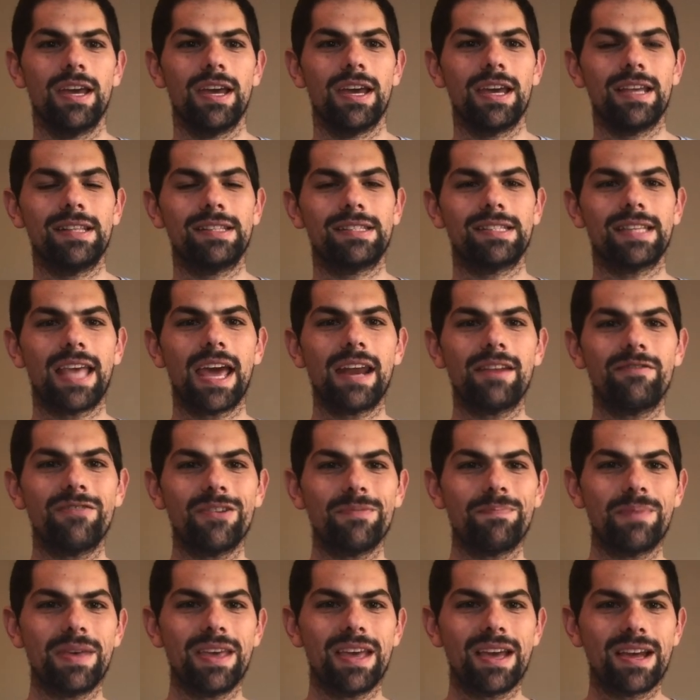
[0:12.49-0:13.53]
Instead of
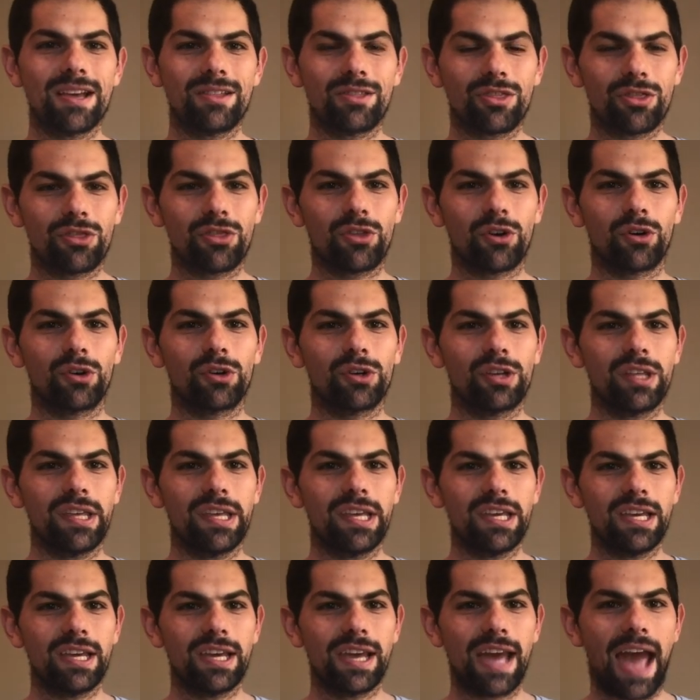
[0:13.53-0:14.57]
it being
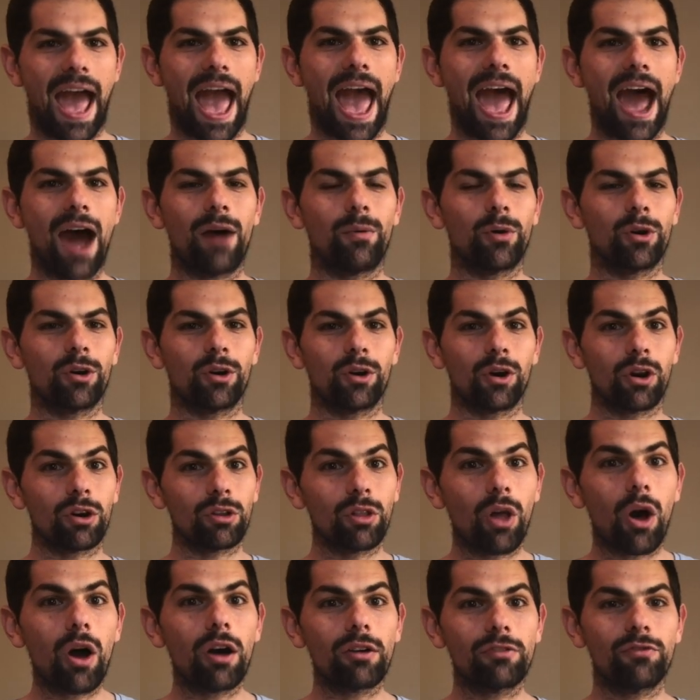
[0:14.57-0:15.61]
30-hour or
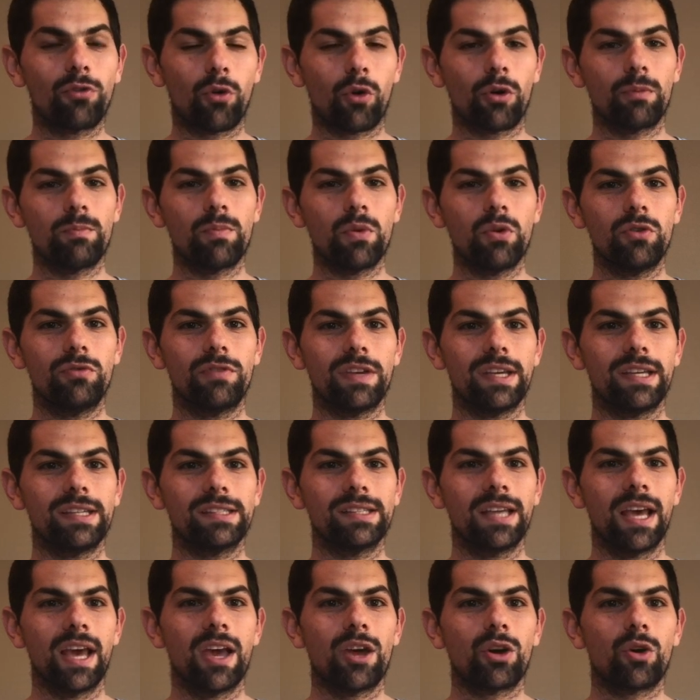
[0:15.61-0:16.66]
long-form
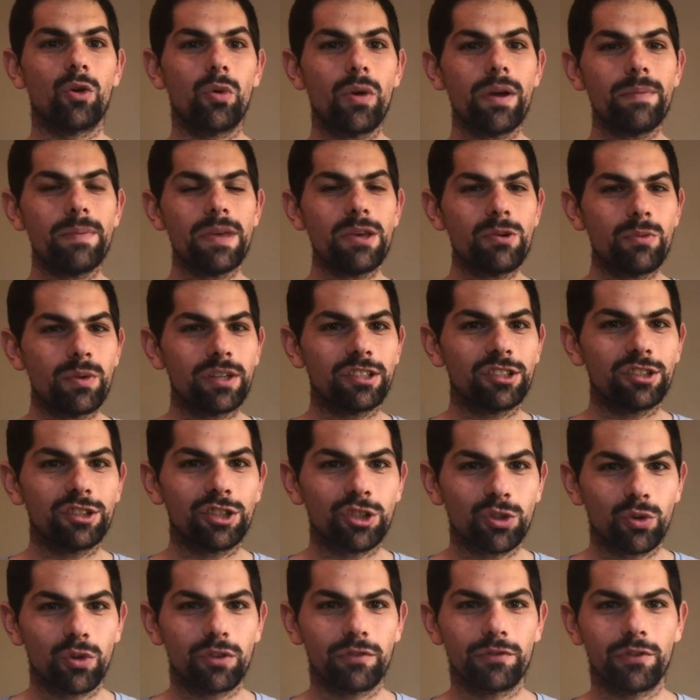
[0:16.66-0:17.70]
movies, Quibi, which is
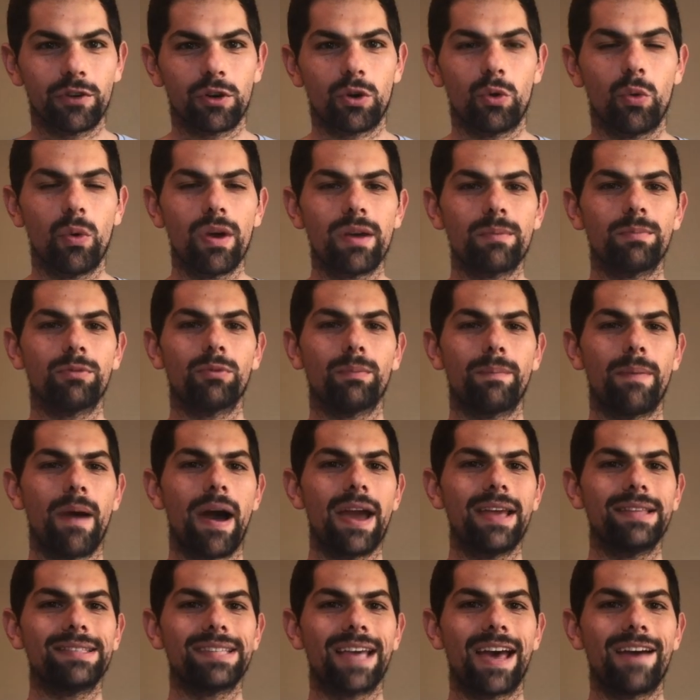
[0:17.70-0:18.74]
short for Quick
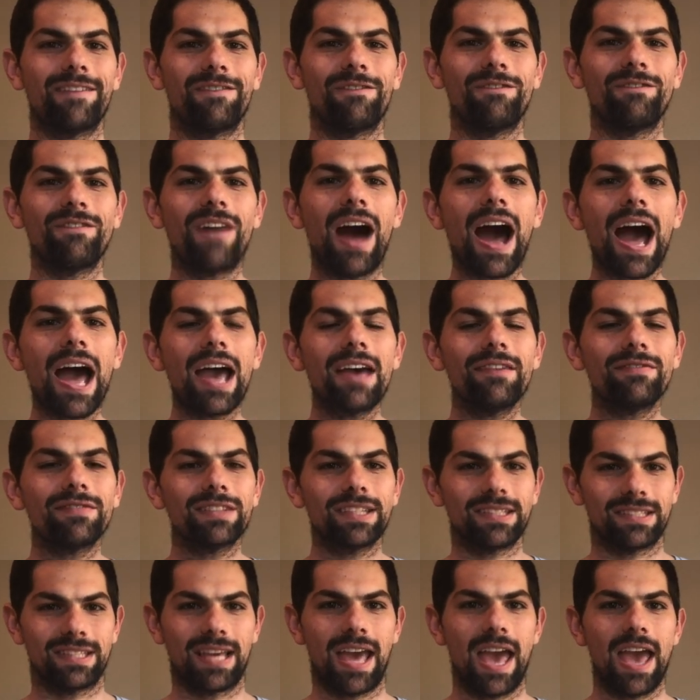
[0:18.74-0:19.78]
Bites, have 5
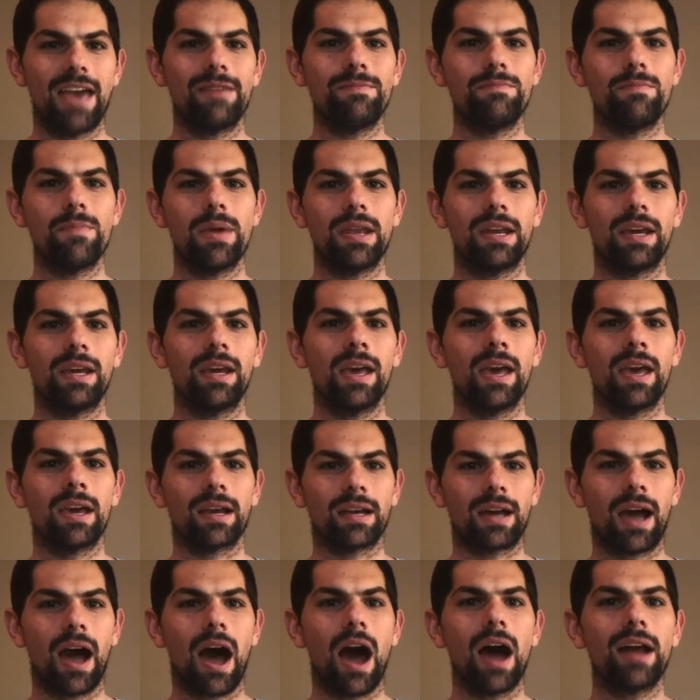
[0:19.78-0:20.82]
to 10 minute
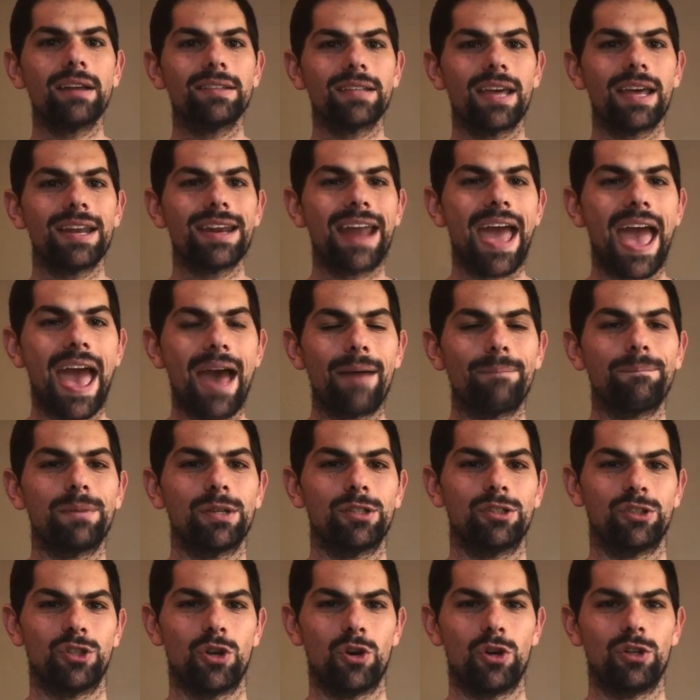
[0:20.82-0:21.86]
content
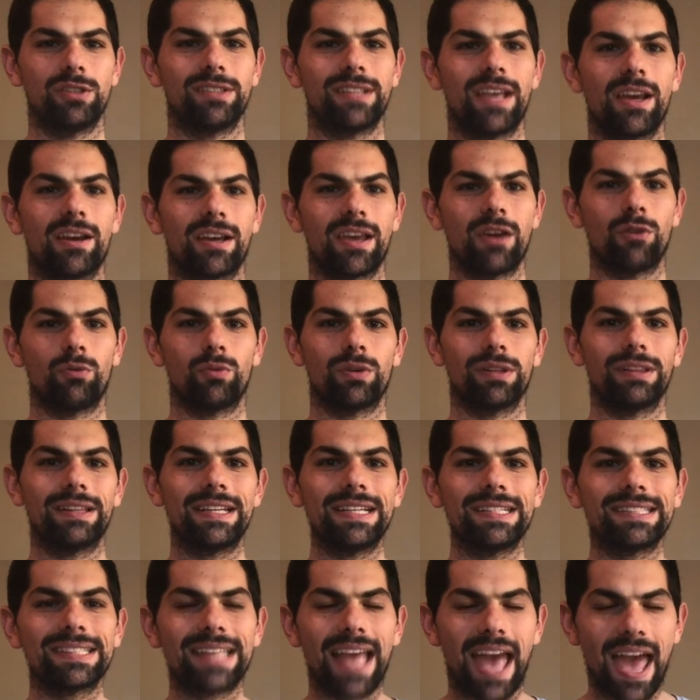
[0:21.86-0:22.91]
episodes that get
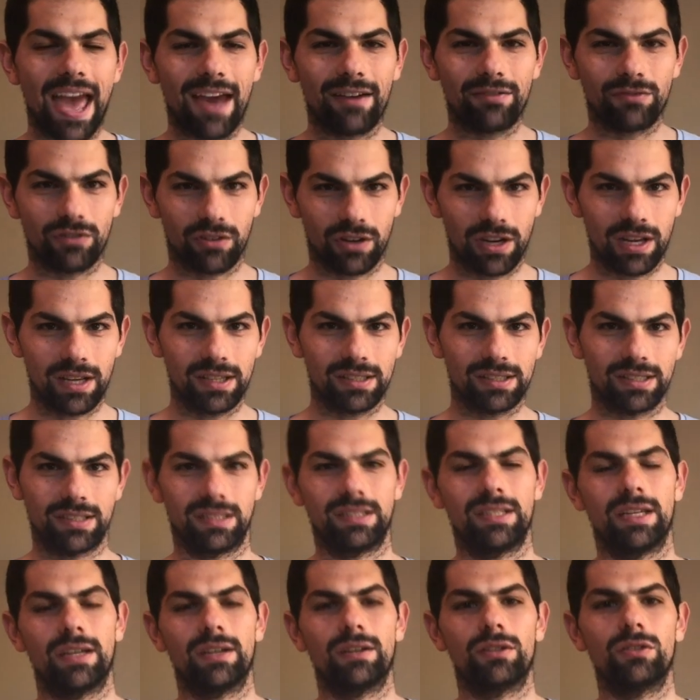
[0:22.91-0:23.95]
released every
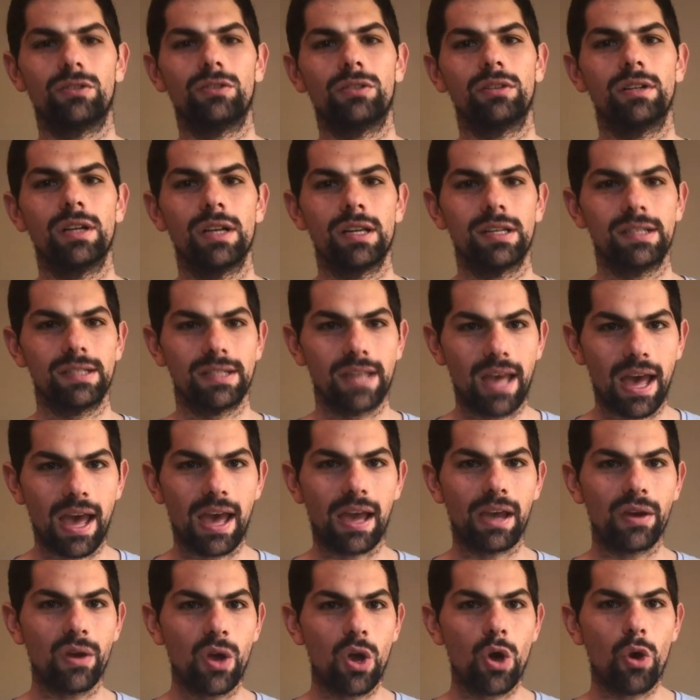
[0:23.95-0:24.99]
single
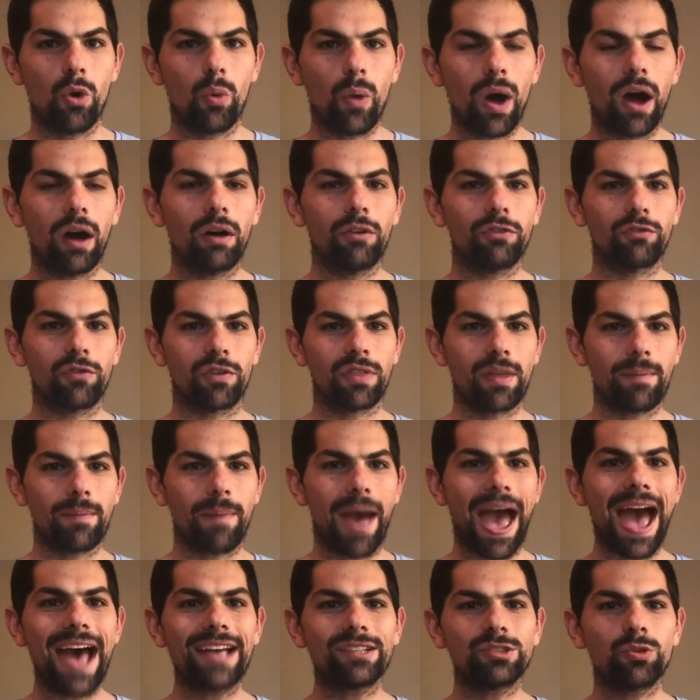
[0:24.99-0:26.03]
day. Well, for the
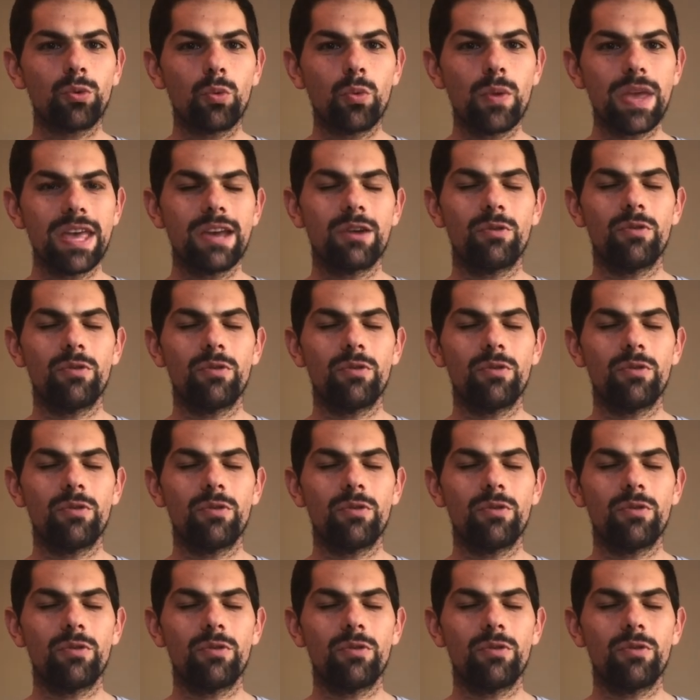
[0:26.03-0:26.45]
past week,